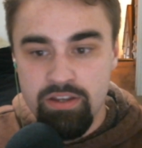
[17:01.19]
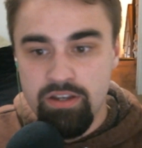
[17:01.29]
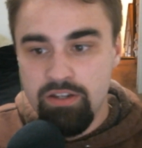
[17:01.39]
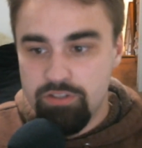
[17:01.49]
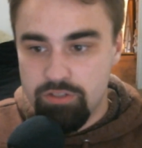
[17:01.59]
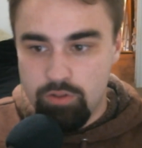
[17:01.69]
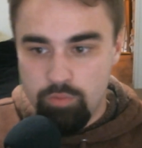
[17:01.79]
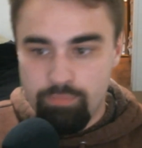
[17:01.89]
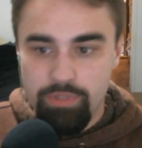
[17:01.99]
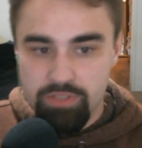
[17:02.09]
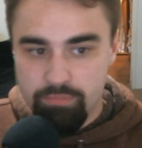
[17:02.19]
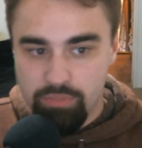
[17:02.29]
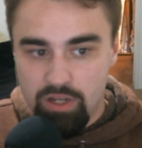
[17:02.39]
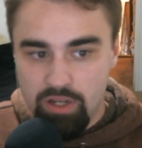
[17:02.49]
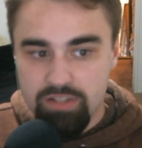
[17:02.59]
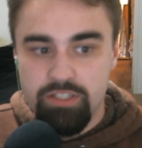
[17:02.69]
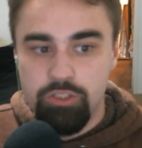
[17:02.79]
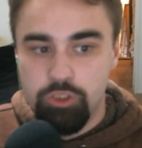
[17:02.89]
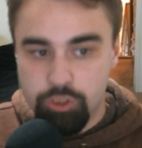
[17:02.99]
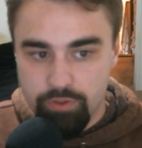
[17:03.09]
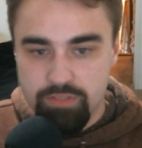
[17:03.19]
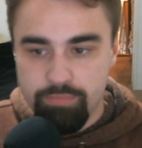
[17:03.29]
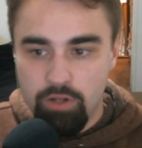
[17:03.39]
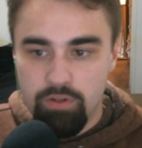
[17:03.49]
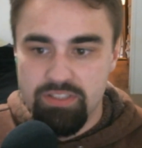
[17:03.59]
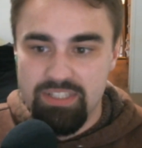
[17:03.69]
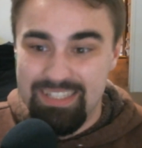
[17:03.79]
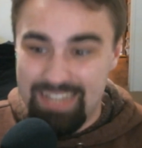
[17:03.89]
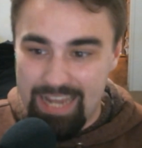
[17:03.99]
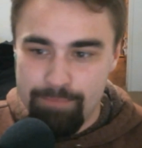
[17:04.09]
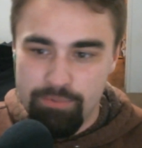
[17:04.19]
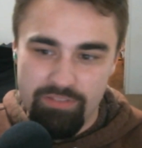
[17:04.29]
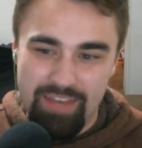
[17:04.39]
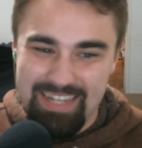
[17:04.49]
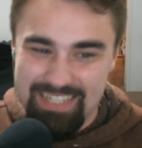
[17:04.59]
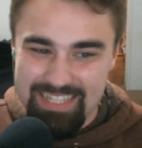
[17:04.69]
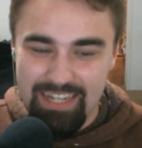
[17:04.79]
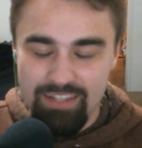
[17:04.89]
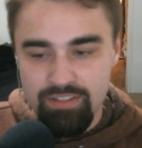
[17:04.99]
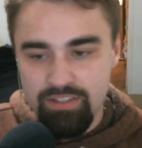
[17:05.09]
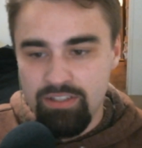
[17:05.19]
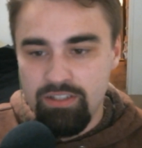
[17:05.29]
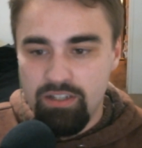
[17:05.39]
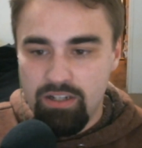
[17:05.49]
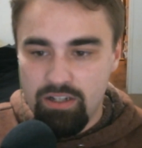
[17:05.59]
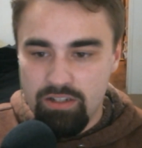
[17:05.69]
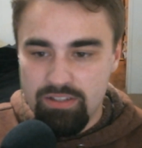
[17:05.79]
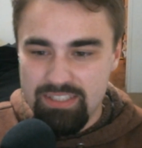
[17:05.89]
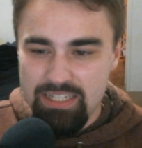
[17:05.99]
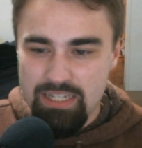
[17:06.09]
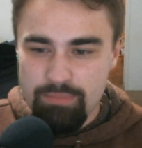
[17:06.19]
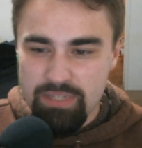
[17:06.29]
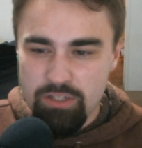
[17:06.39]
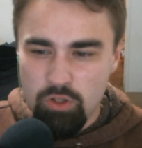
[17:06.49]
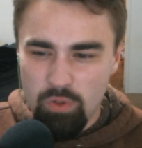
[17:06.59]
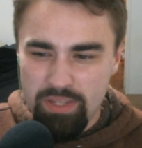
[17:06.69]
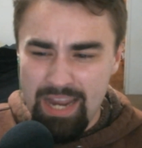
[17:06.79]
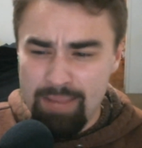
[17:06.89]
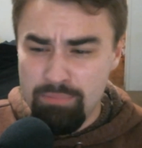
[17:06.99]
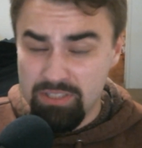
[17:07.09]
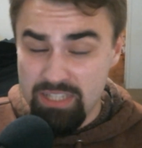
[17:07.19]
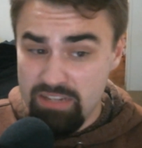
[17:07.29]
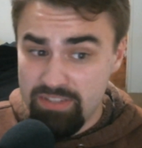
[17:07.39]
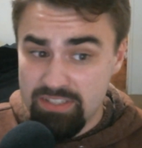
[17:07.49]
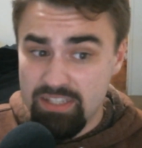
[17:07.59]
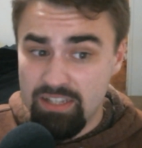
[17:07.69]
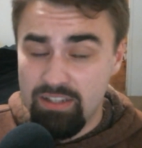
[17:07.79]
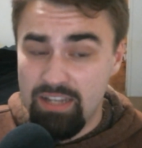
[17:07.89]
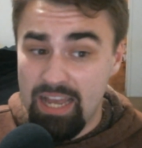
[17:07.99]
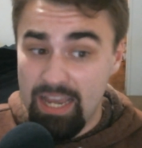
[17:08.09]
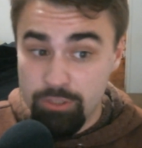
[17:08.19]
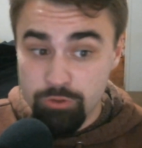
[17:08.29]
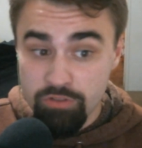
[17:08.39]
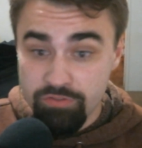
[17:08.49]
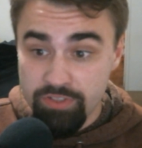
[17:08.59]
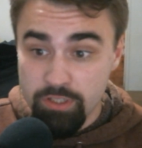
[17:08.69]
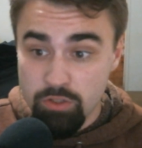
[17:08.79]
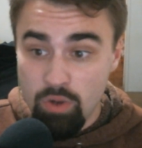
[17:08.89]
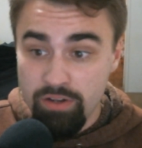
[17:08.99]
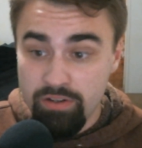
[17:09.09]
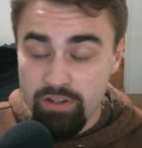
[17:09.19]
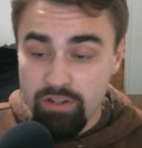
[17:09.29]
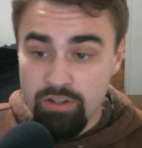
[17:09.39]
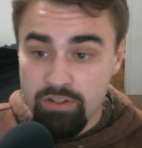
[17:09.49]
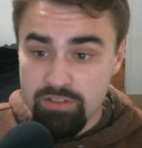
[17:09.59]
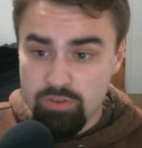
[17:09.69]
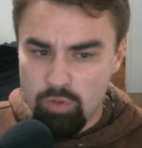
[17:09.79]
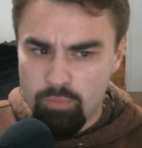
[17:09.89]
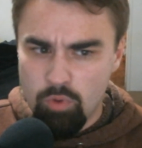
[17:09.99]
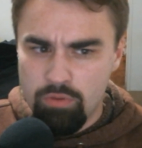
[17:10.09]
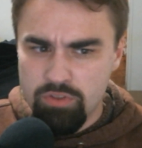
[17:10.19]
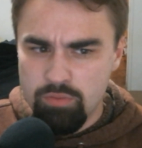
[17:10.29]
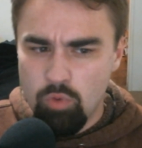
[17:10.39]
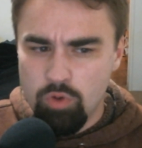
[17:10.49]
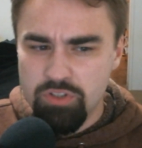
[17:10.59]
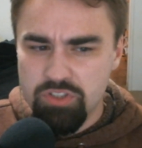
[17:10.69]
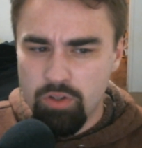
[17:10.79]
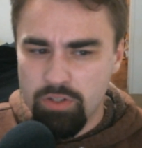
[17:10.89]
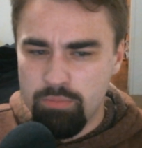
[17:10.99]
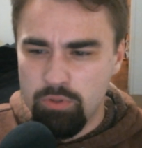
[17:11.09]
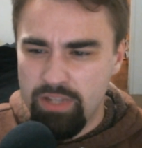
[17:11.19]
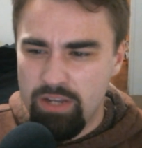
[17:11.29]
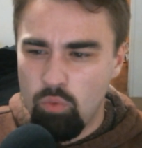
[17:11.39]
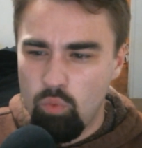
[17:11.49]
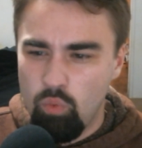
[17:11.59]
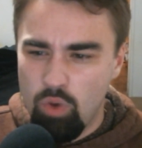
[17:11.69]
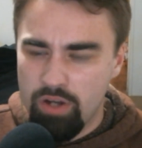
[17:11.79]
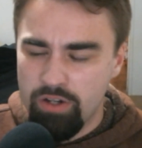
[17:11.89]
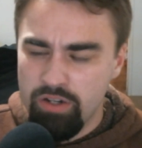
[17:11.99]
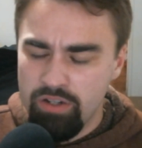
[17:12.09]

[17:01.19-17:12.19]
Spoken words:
So building blocks, insurance policy type of idea. CDP choline, I believe, is the hydrophilic one, so more soluble in water.